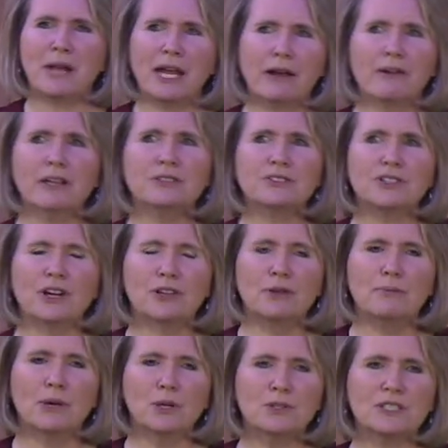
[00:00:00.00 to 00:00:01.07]
parents are
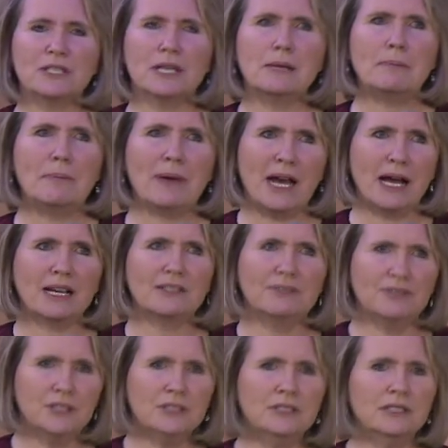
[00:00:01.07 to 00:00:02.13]
the most
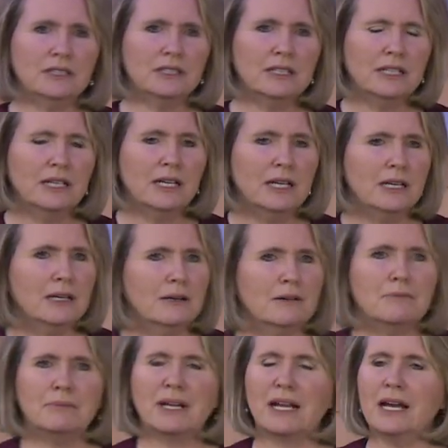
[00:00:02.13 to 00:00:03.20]
impactful
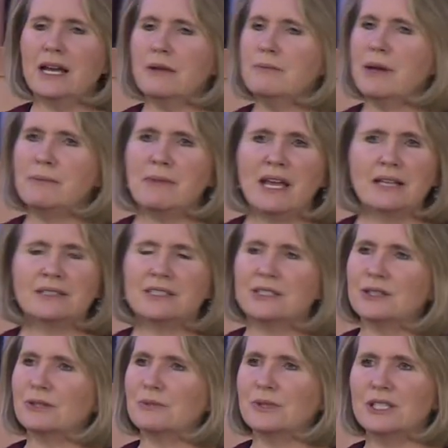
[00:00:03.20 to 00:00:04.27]
but I'm amazed
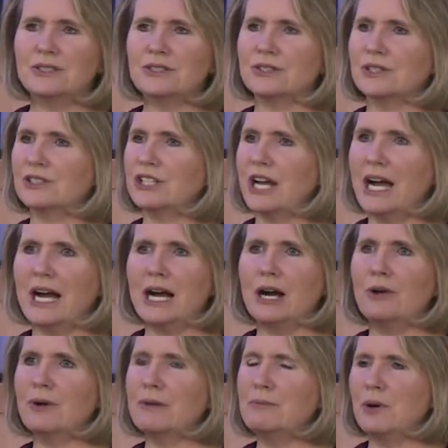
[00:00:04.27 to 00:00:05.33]
at the research,
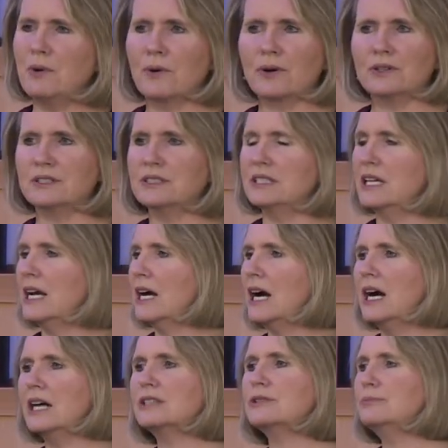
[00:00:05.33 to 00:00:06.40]
how important
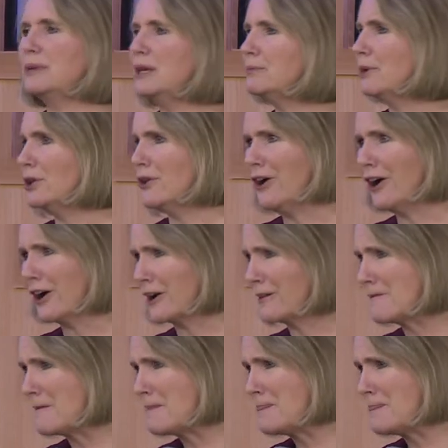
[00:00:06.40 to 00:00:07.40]
other people are,